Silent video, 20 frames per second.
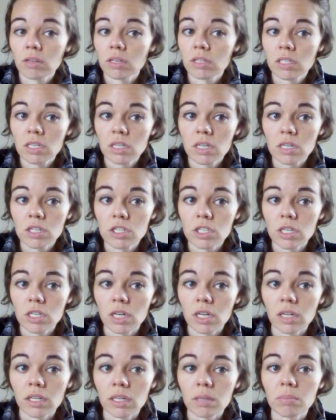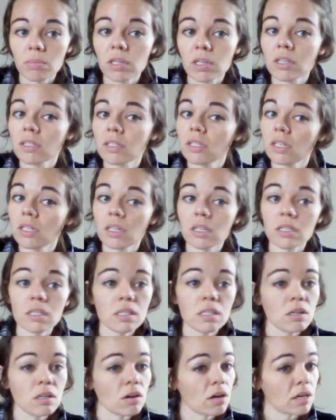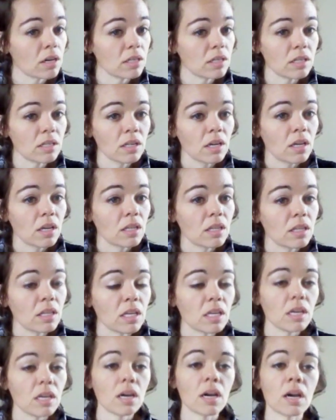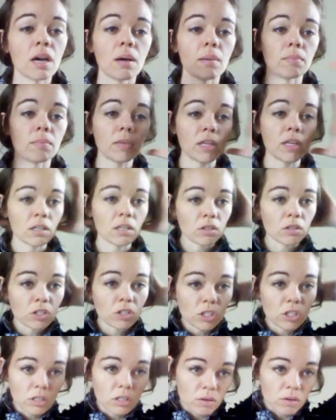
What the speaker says: teach in Italy, because it is not the English